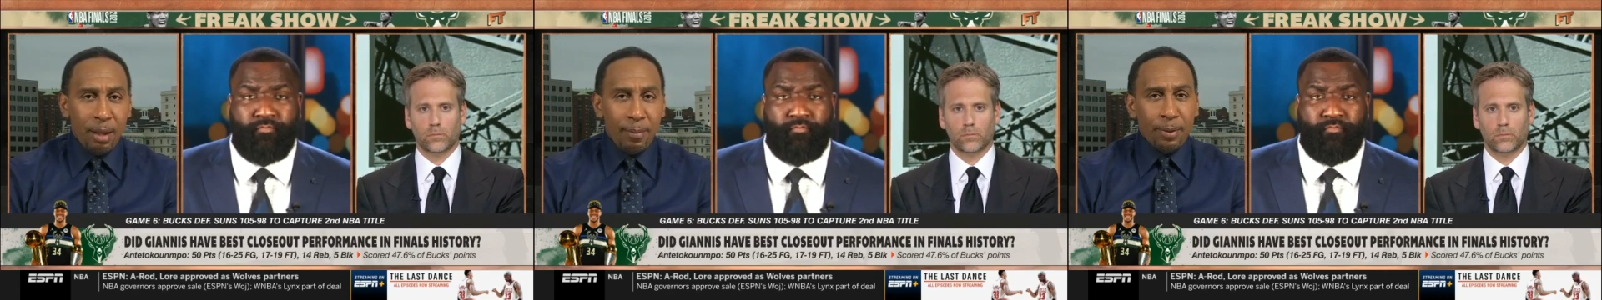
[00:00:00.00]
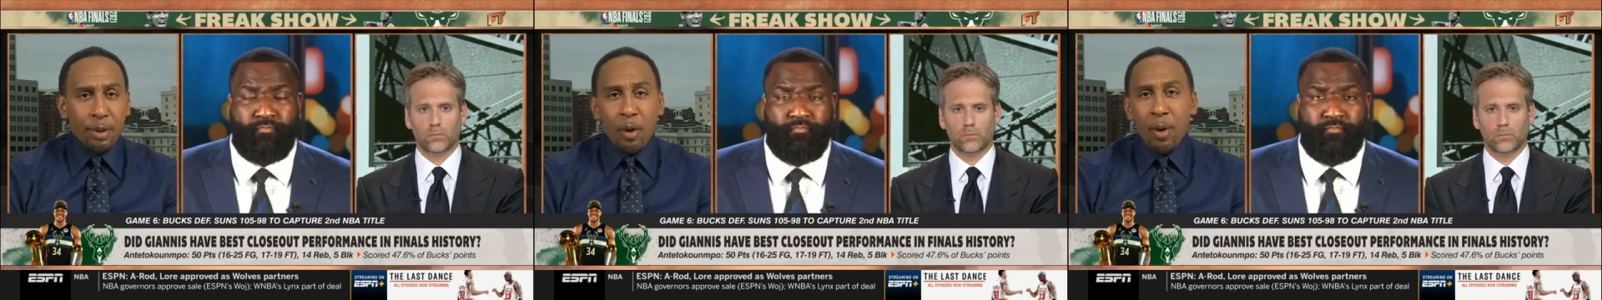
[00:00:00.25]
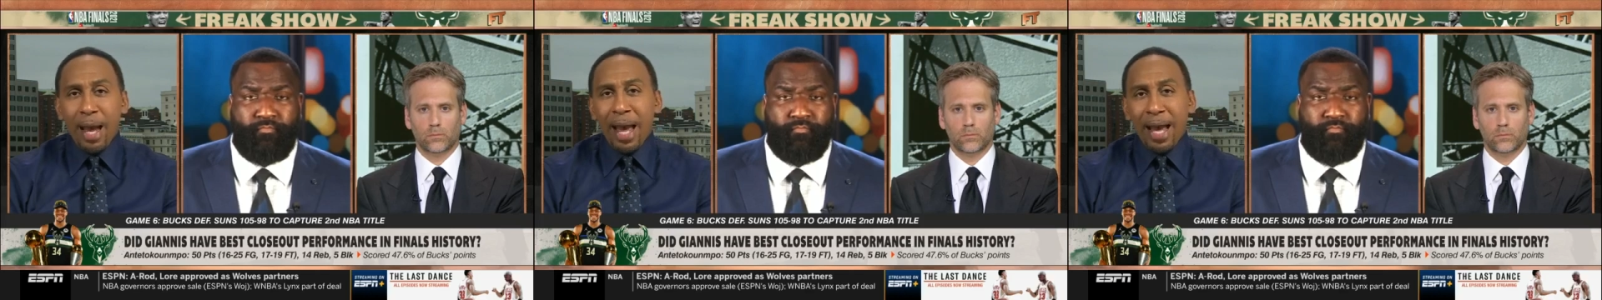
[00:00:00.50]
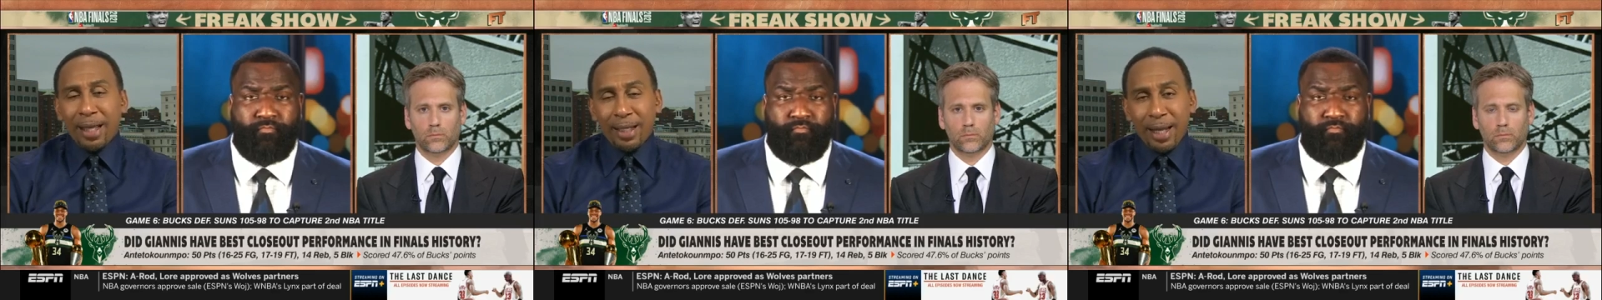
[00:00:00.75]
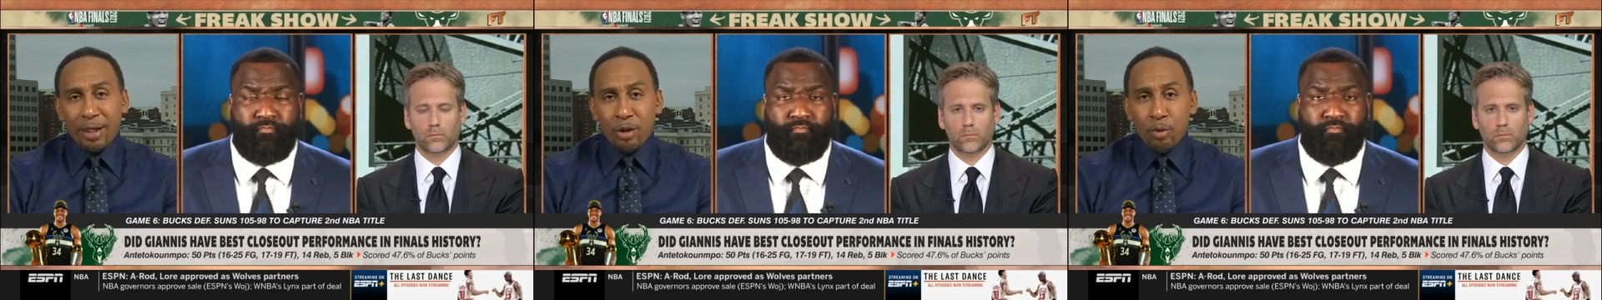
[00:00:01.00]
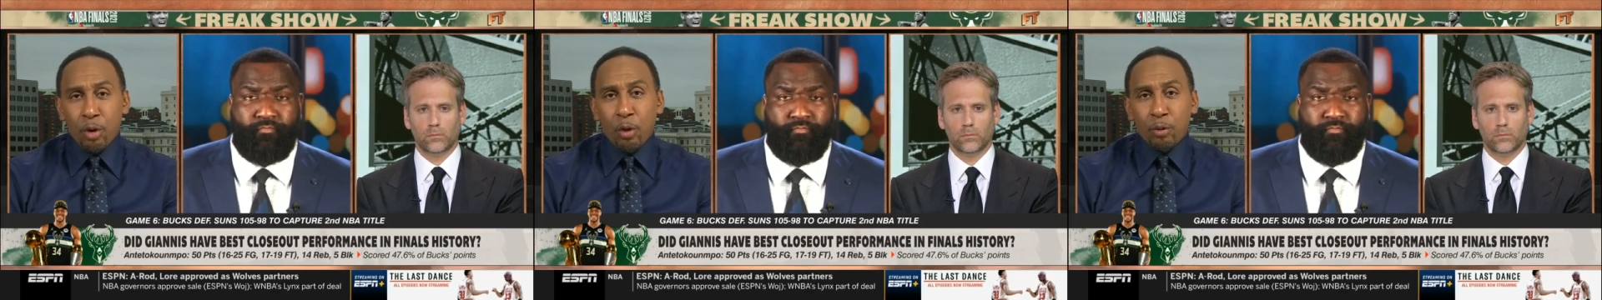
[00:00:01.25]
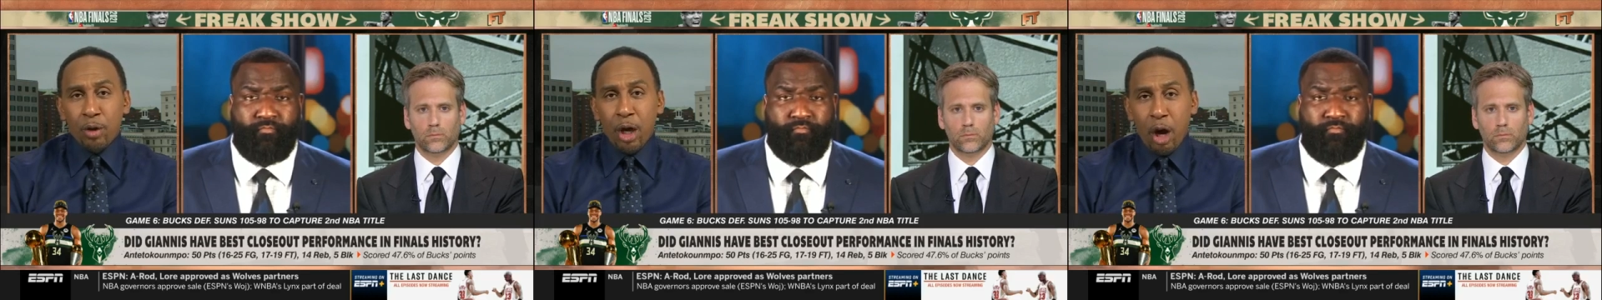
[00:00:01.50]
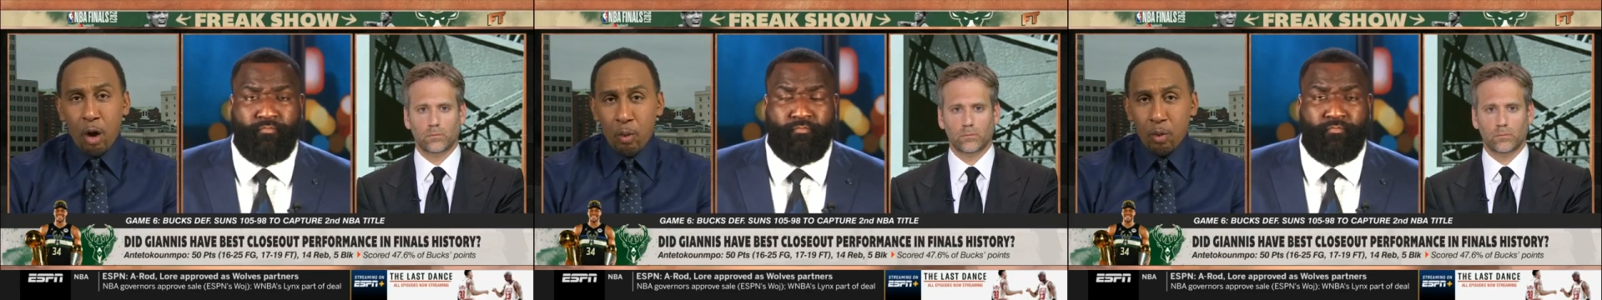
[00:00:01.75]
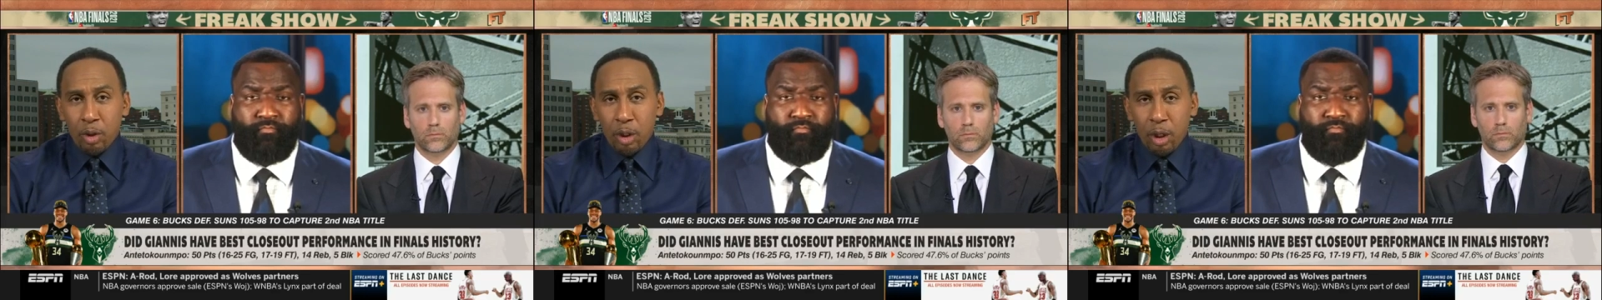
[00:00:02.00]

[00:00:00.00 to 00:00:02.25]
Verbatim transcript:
Speaker 1: don't act like you don't know